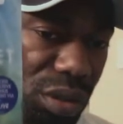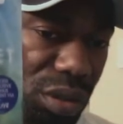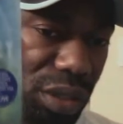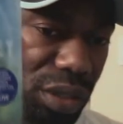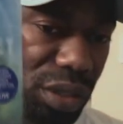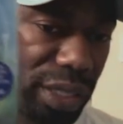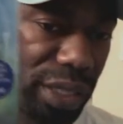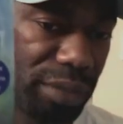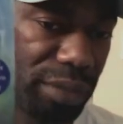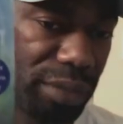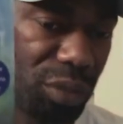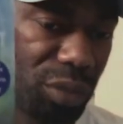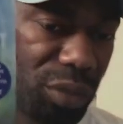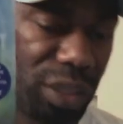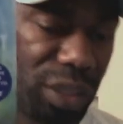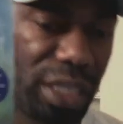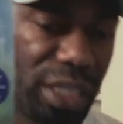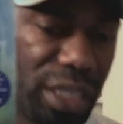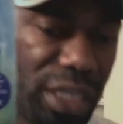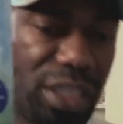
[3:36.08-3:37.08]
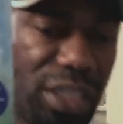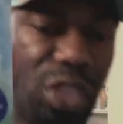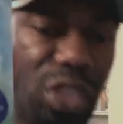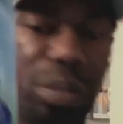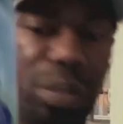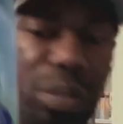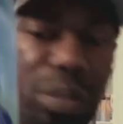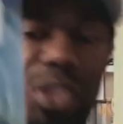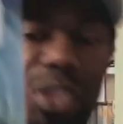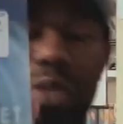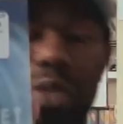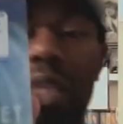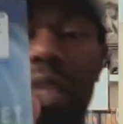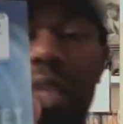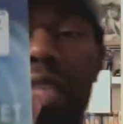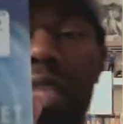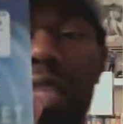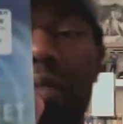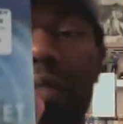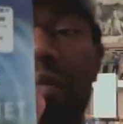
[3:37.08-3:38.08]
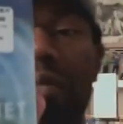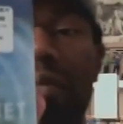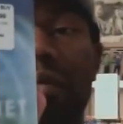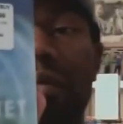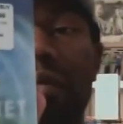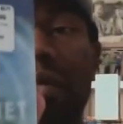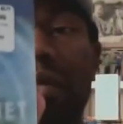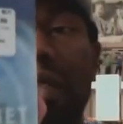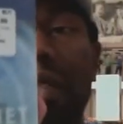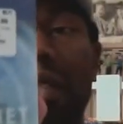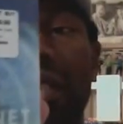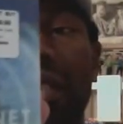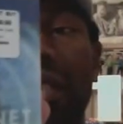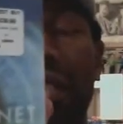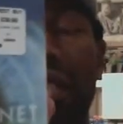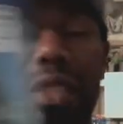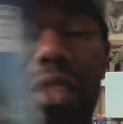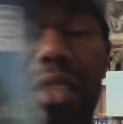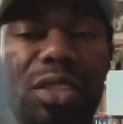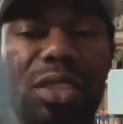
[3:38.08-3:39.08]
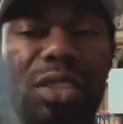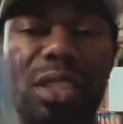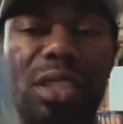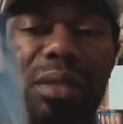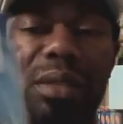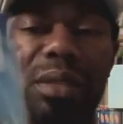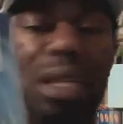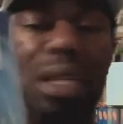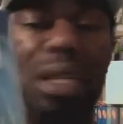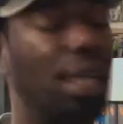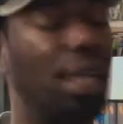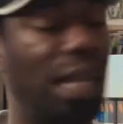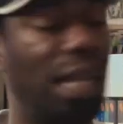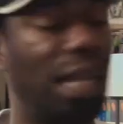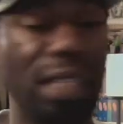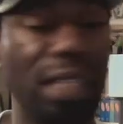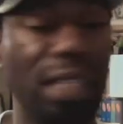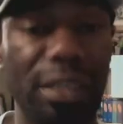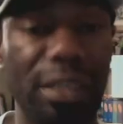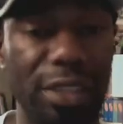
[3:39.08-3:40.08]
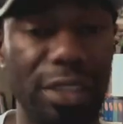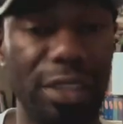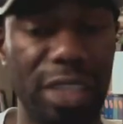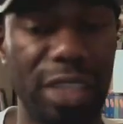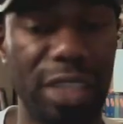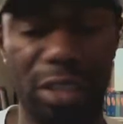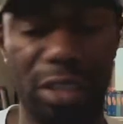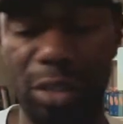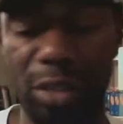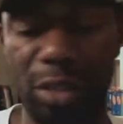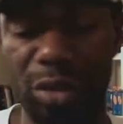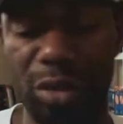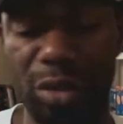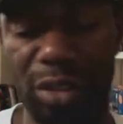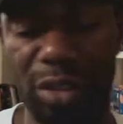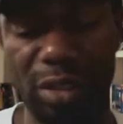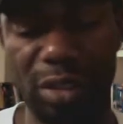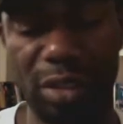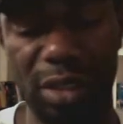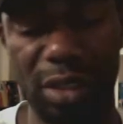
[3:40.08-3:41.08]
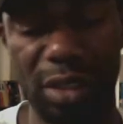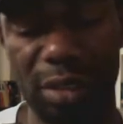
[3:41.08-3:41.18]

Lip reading: Yeah, really can't tell much, but like I said, I love their documentaries.